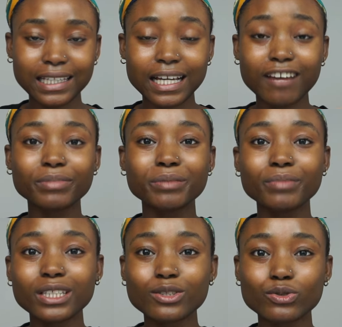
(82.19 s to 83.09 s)
Like, I've been
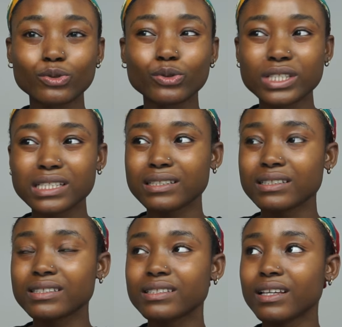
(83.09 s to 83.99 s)
meaning to go
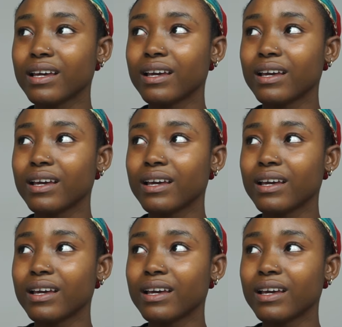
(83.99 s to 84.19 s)
since